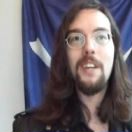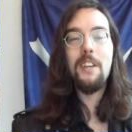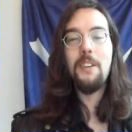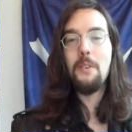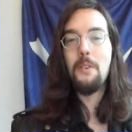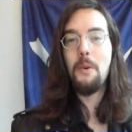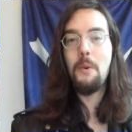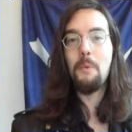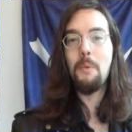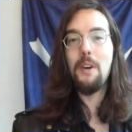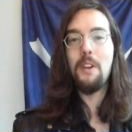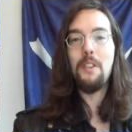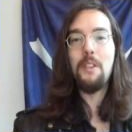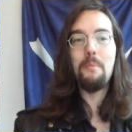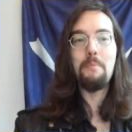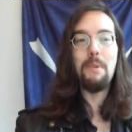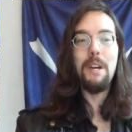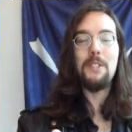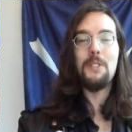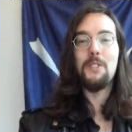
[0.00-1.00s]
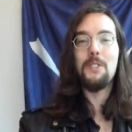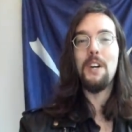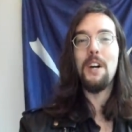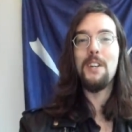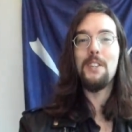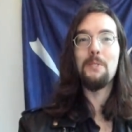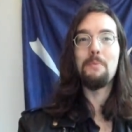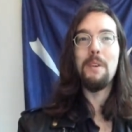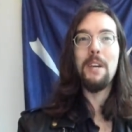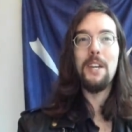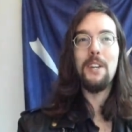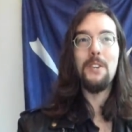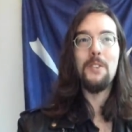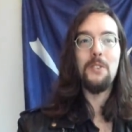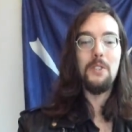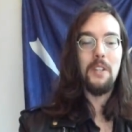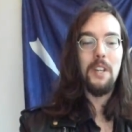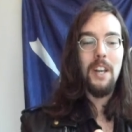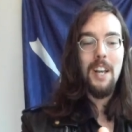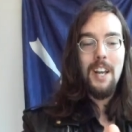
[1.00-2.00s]
you were one of the best odds
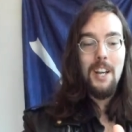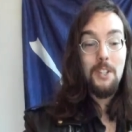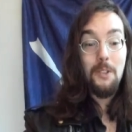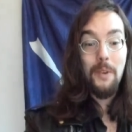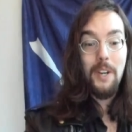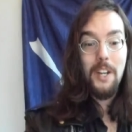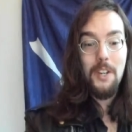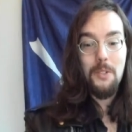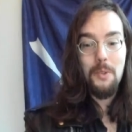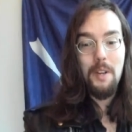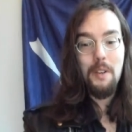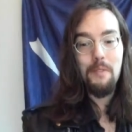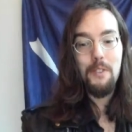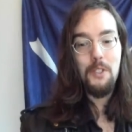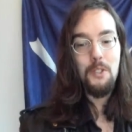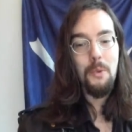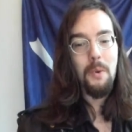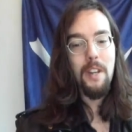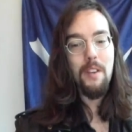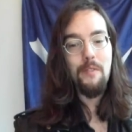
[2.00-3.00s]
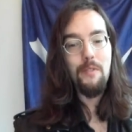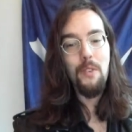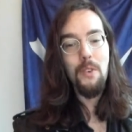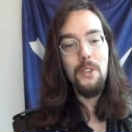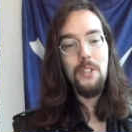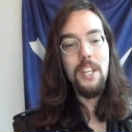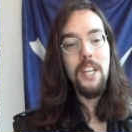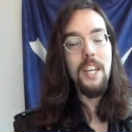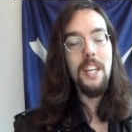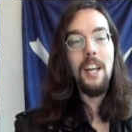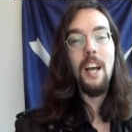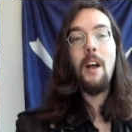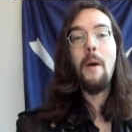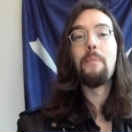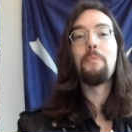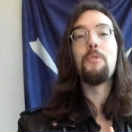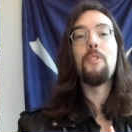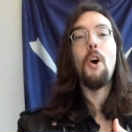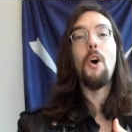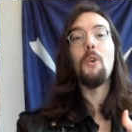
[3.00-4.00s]
makers in 2012 and 2014,
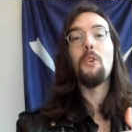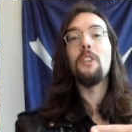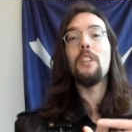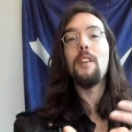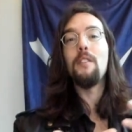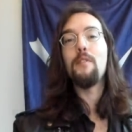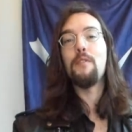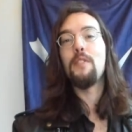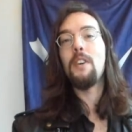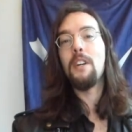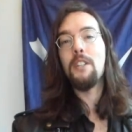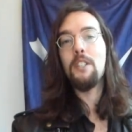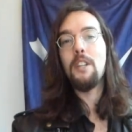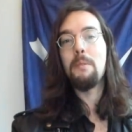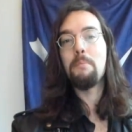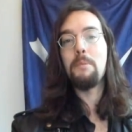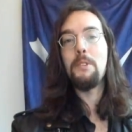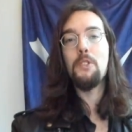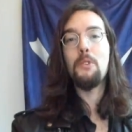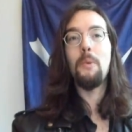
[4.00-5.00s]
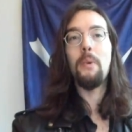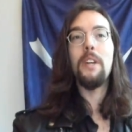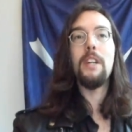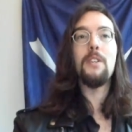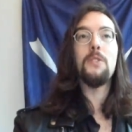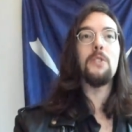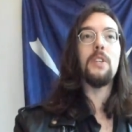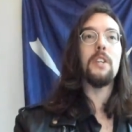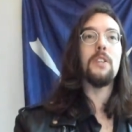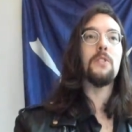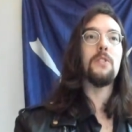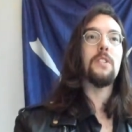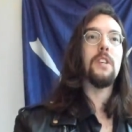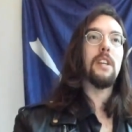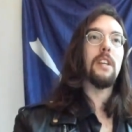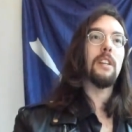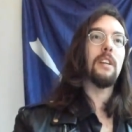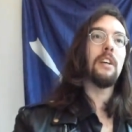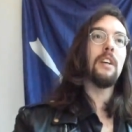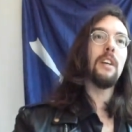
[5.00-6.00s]
totally fucked up in
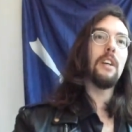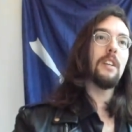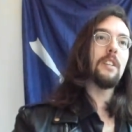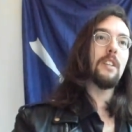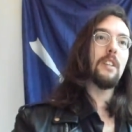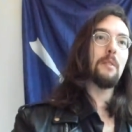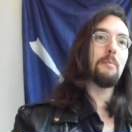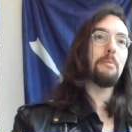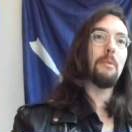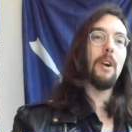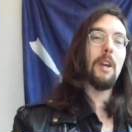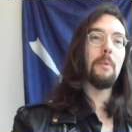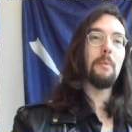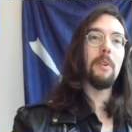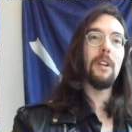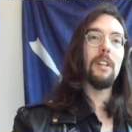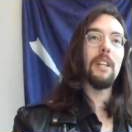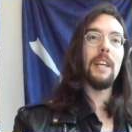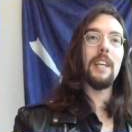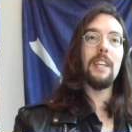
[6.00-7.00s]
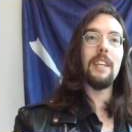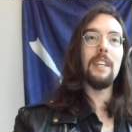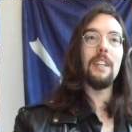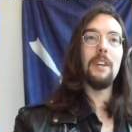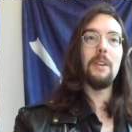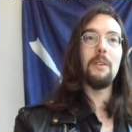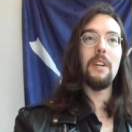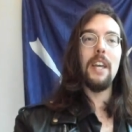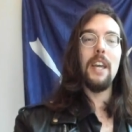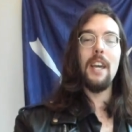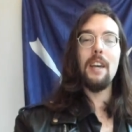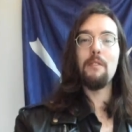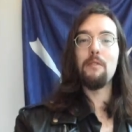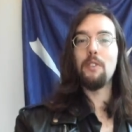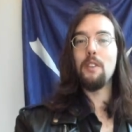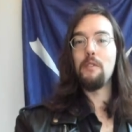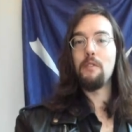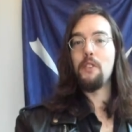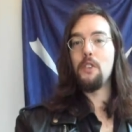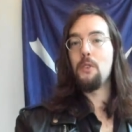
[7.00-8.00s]
2016 to the point where like you know a
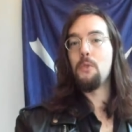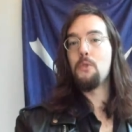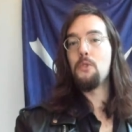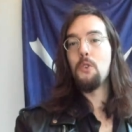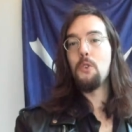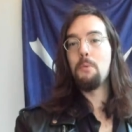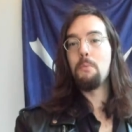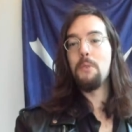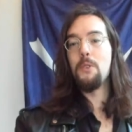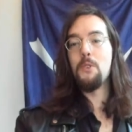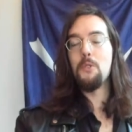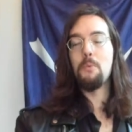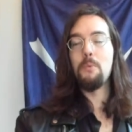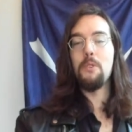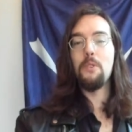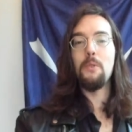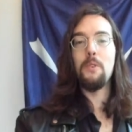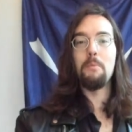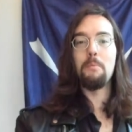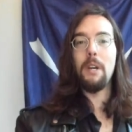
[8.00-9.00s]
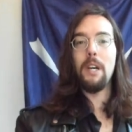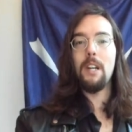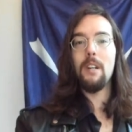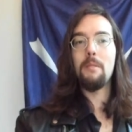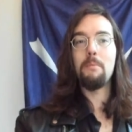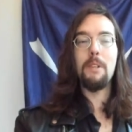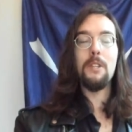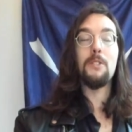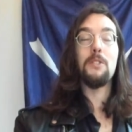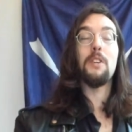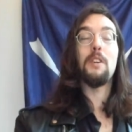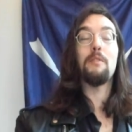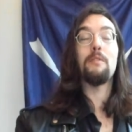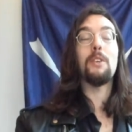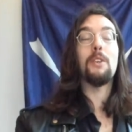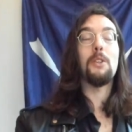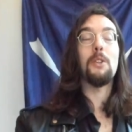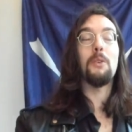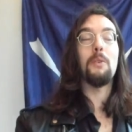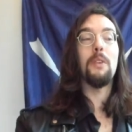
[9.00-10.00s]
handful of YouTubers were doing better, myself
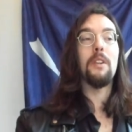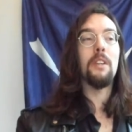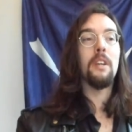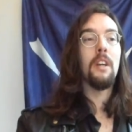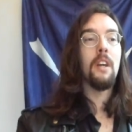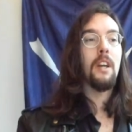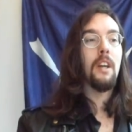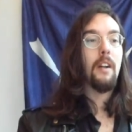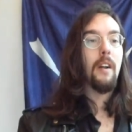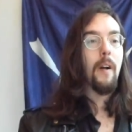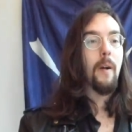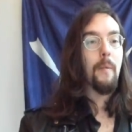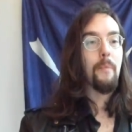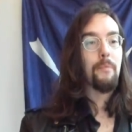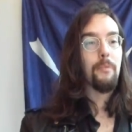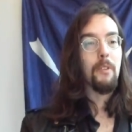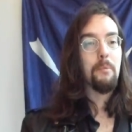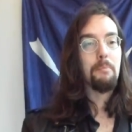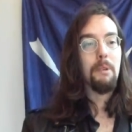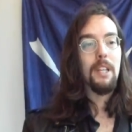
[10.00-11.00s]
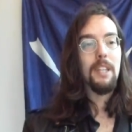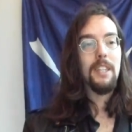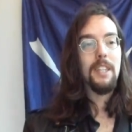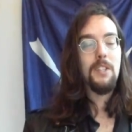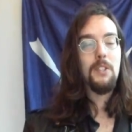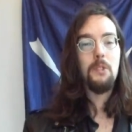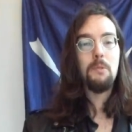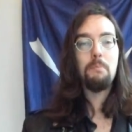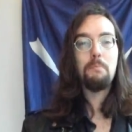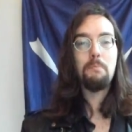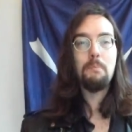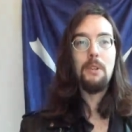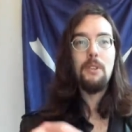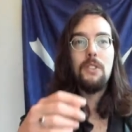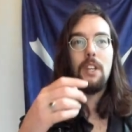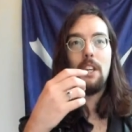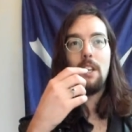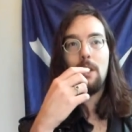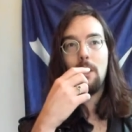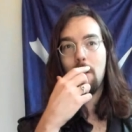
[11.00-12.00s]
included. Um, but this
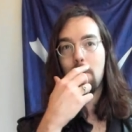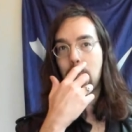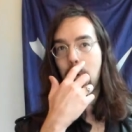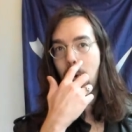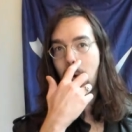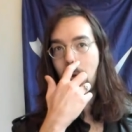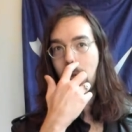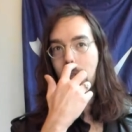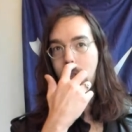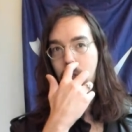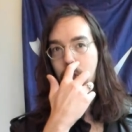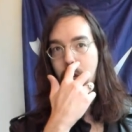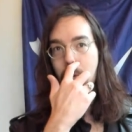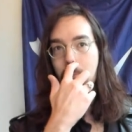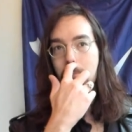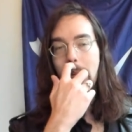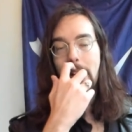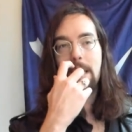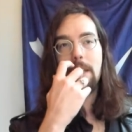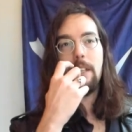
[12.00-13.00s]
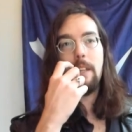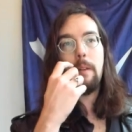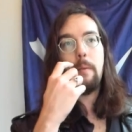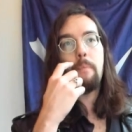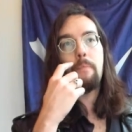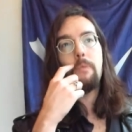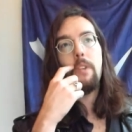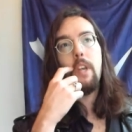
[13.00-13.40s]
particular poll is compelling.